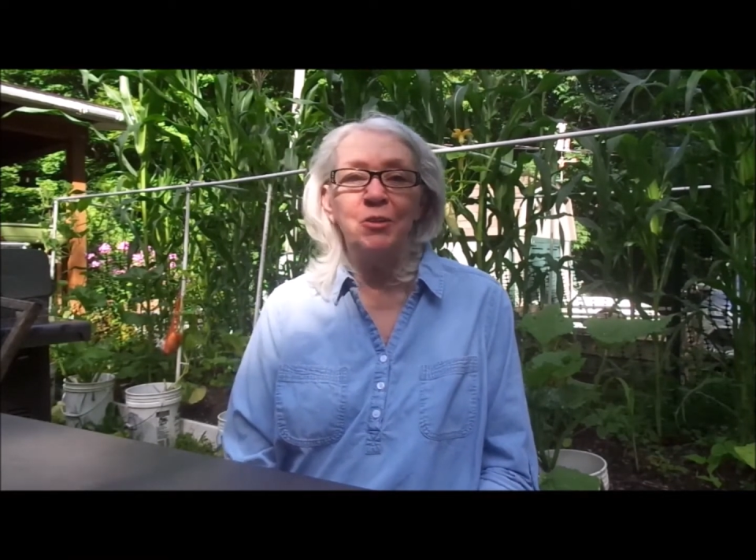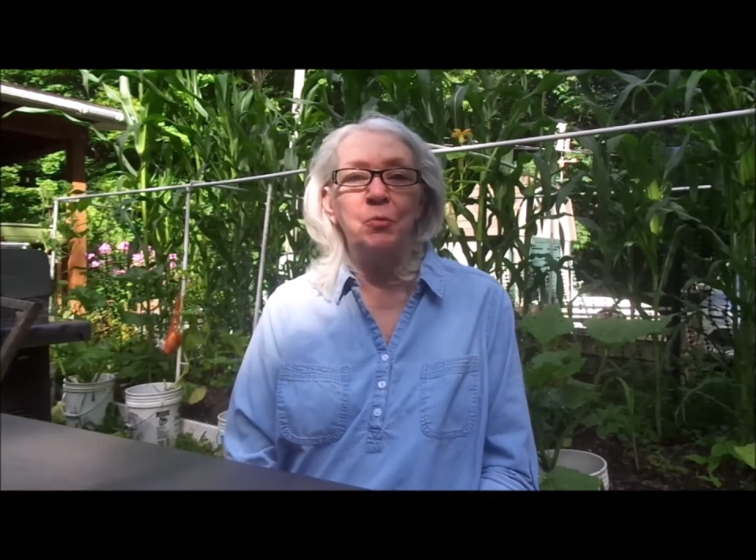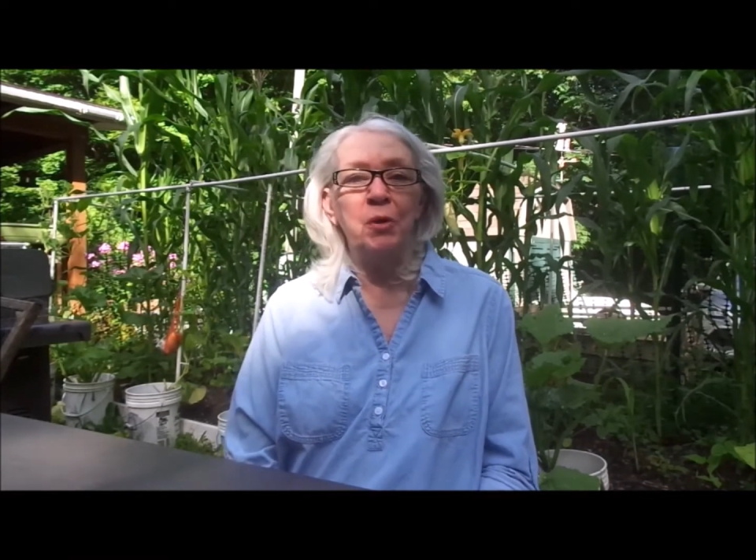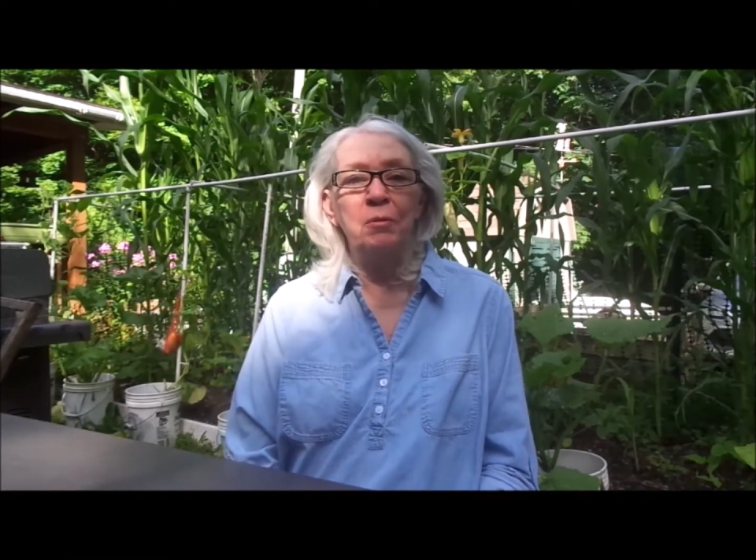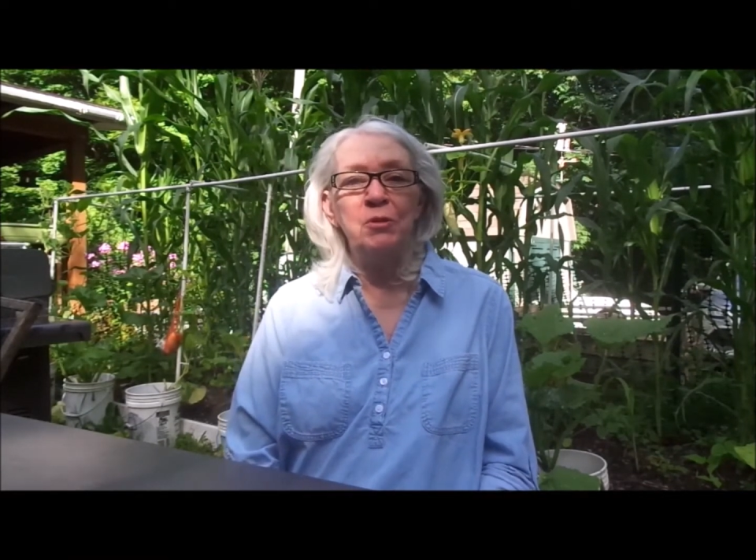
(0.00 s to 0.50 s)
you
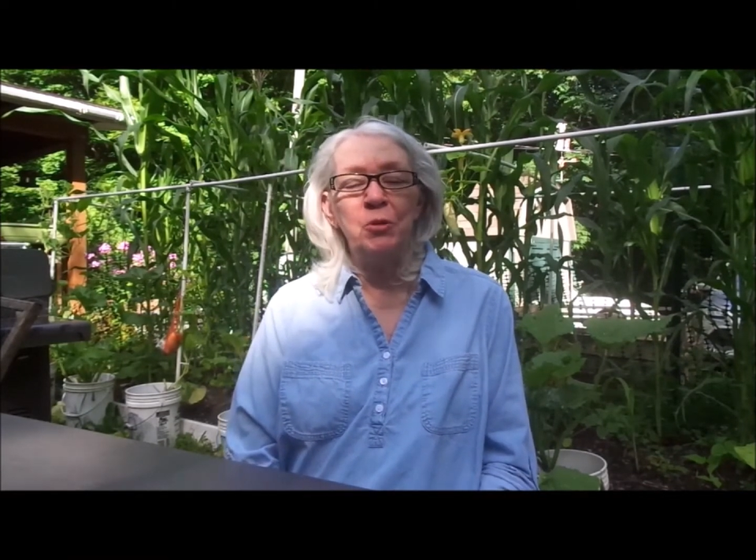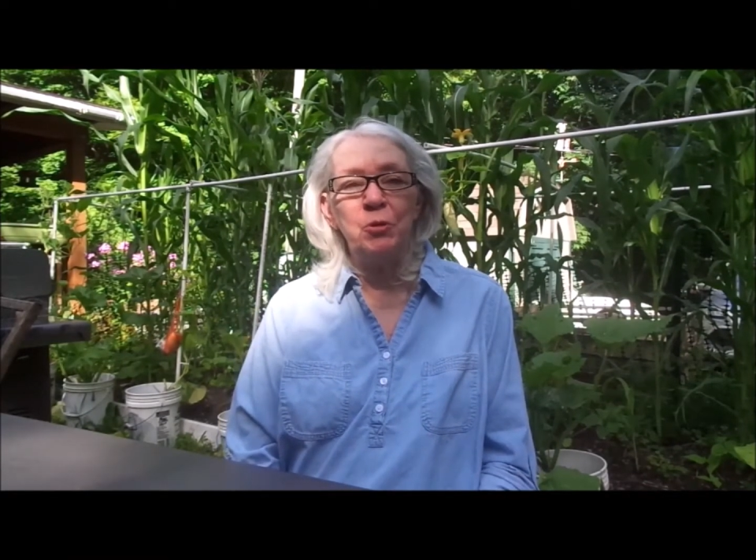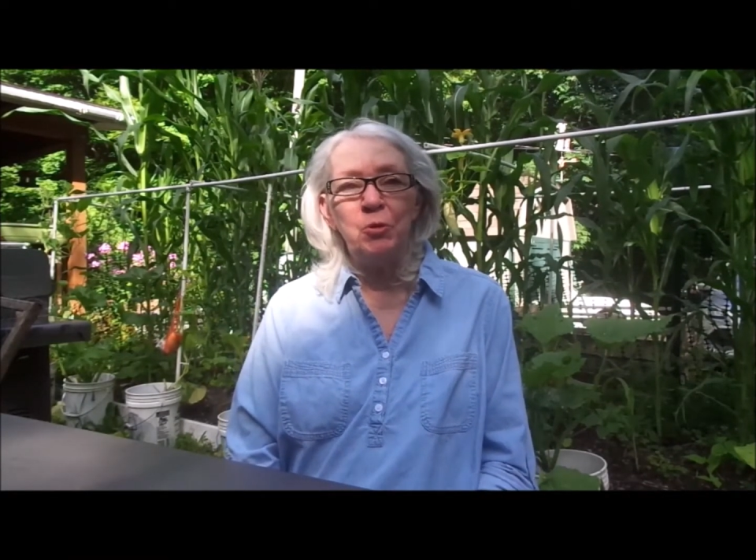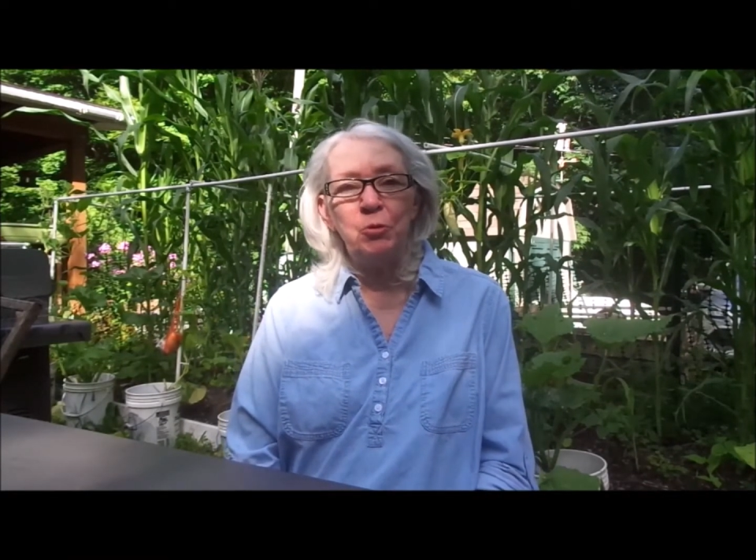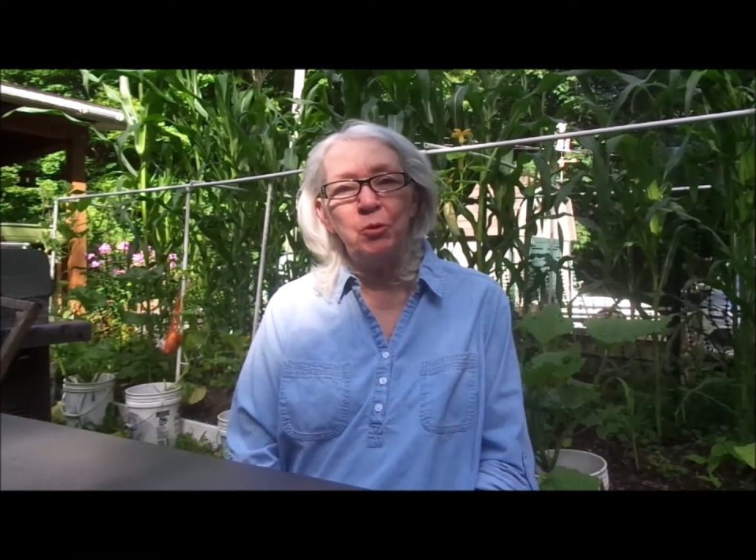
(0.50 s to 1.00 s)
probably don't
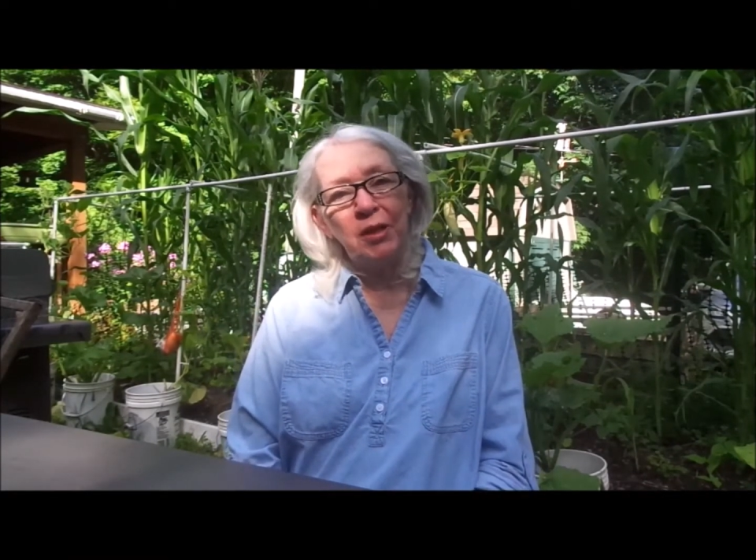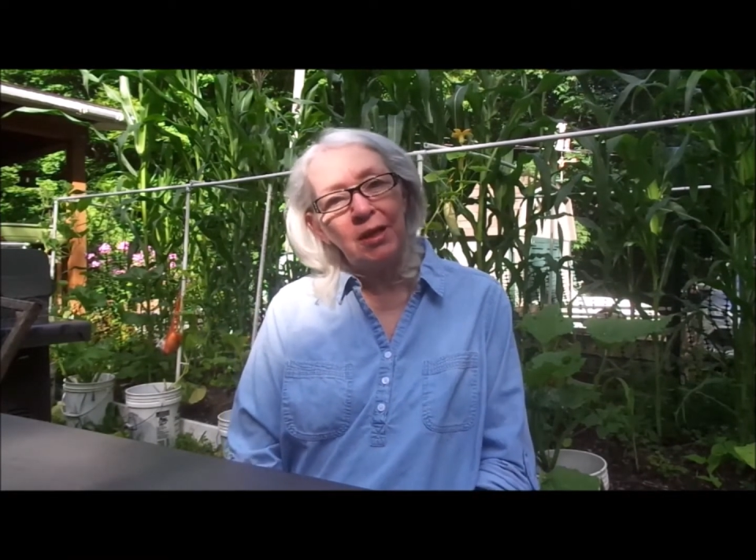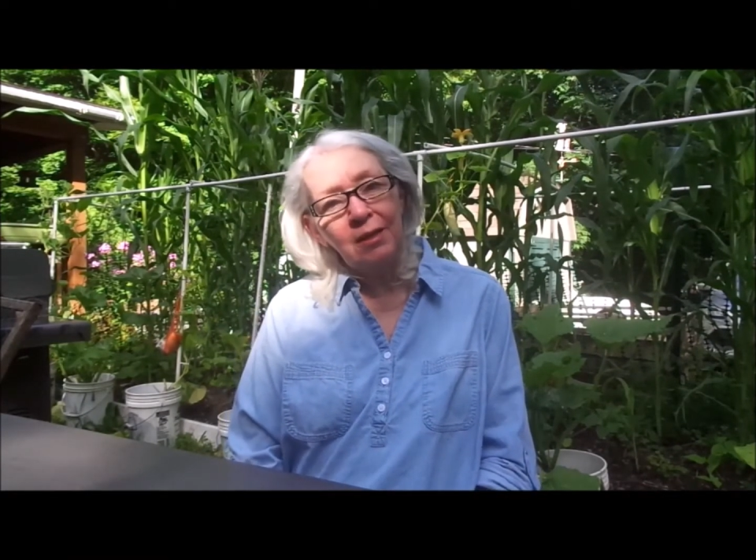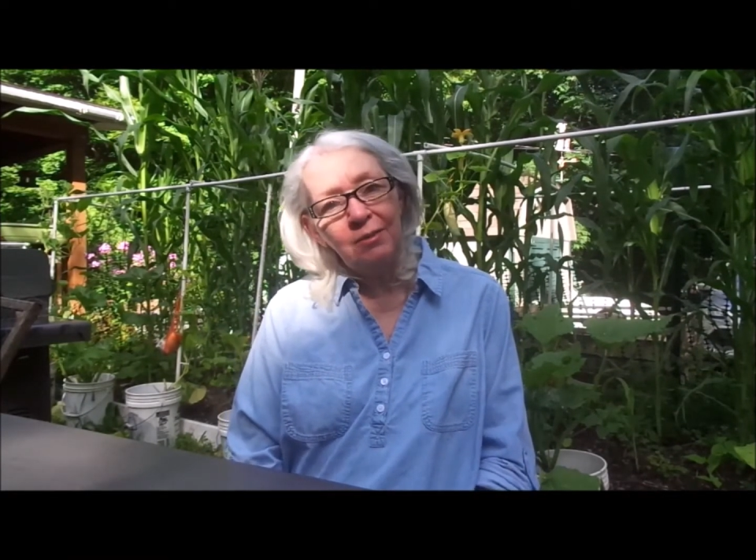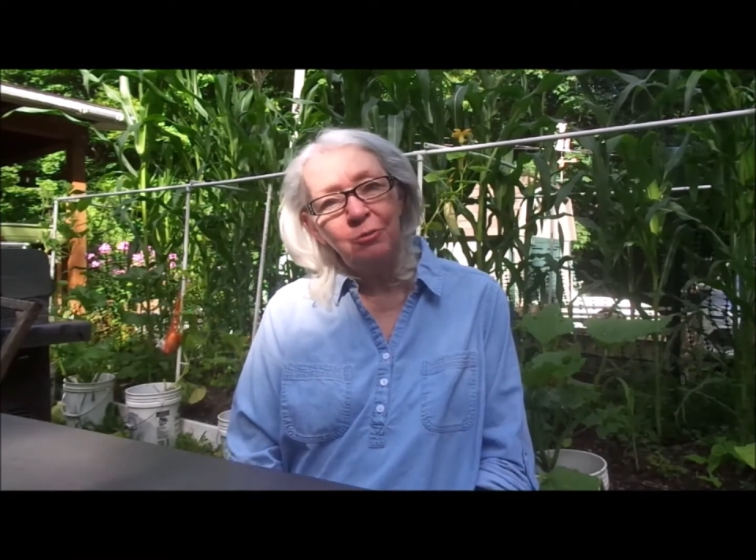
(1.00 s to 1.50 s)
know you can